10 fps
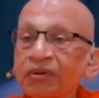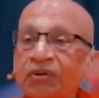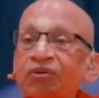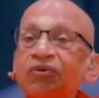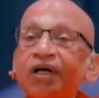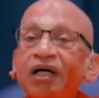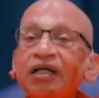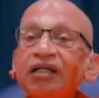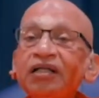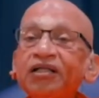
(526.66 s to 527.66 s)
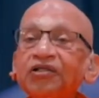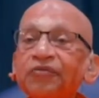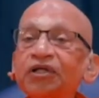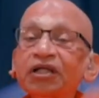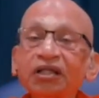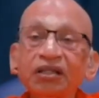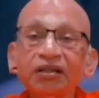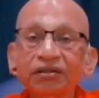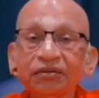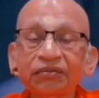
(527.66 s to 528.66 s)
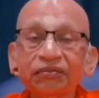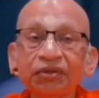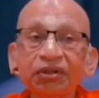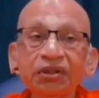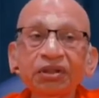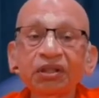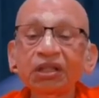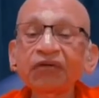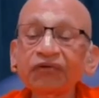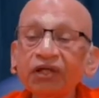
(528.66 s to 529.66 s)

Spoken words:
So ideally speaking, if